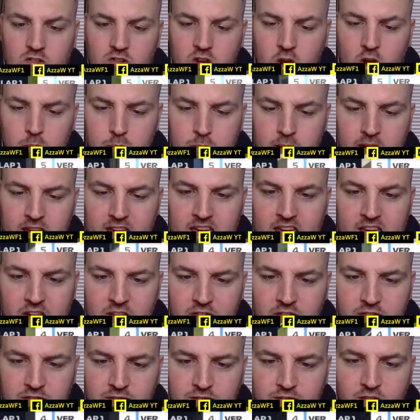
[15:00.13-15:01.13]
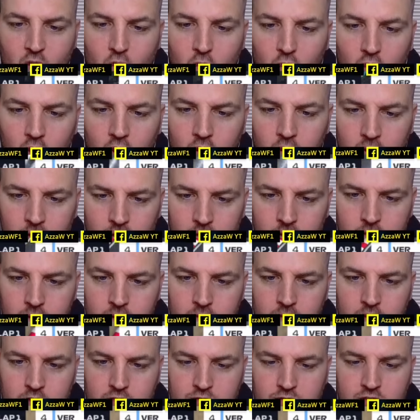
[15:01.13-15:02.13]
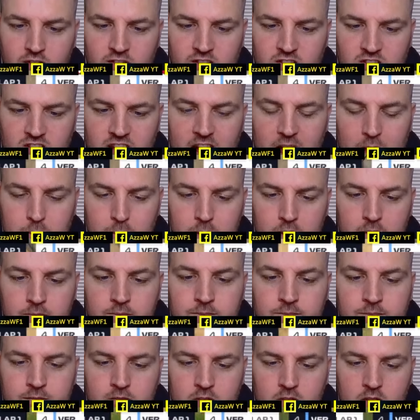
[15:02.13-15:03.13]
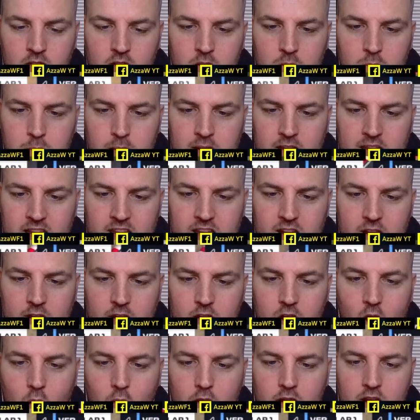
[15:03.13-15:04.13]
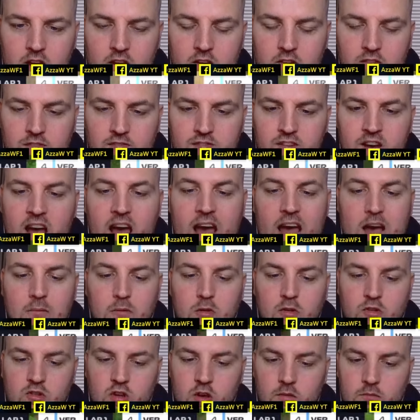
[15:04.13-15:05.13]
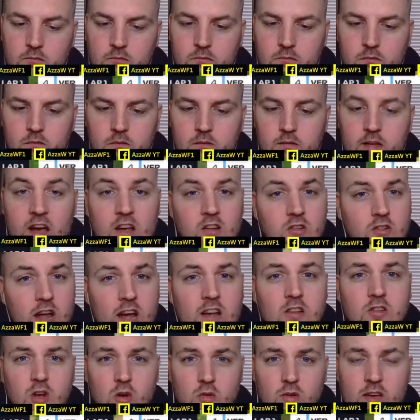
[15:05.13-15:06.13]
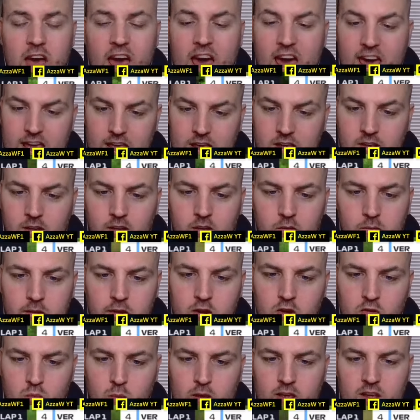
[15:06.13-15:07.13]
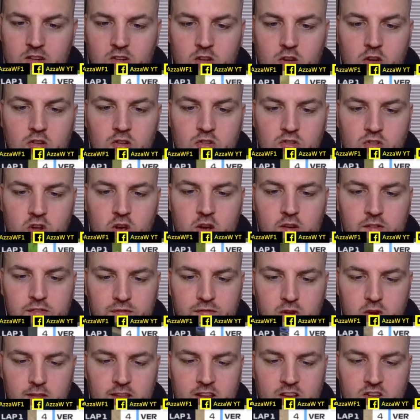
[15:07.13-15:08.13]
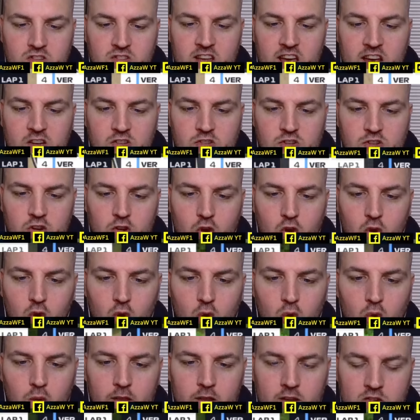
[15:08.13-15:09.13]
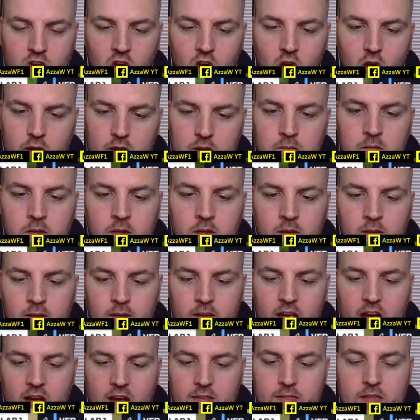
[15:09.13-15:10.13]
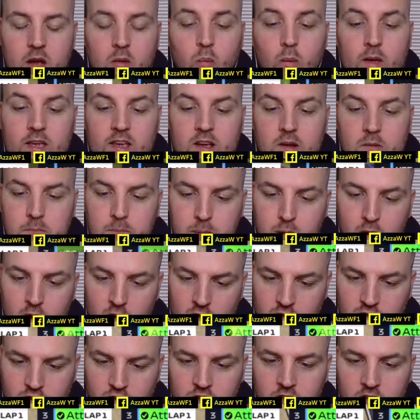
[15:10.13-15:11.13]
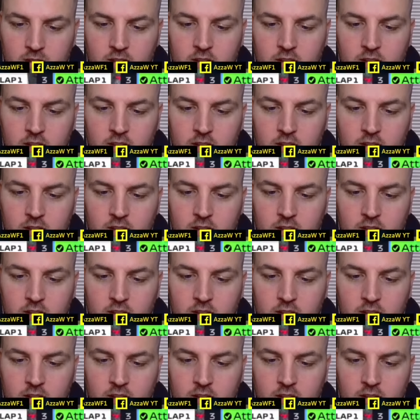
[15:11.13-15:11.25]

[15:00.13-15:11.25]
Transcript: So P four for Verstappen, P nine for Hamilton. That's, that's okay, because we can conserve through this section all the time, and then we can push.